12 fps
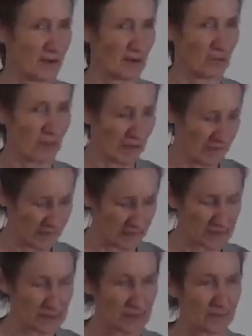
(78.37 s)
One
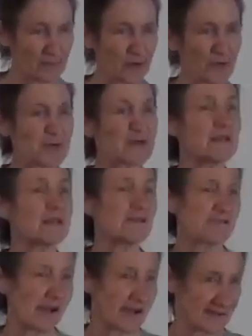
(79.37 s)
is for an
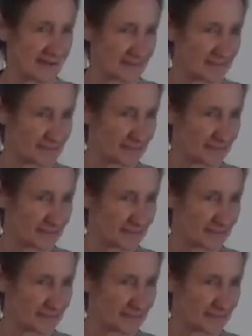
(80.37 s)
earache.